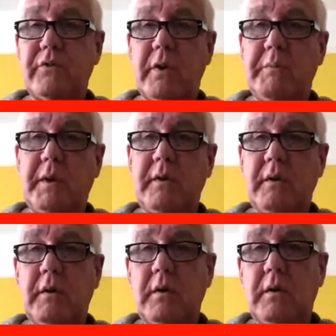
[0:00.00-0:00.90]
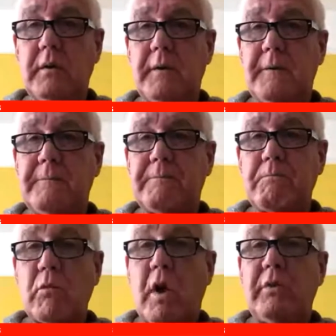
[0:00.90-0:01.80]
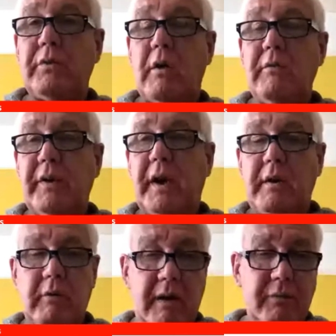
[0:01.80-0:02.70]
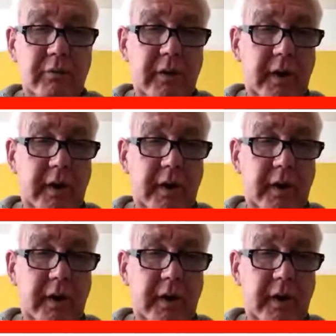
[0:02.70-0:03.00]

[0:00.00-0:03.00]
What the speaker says: streaming. Don't forget your raffle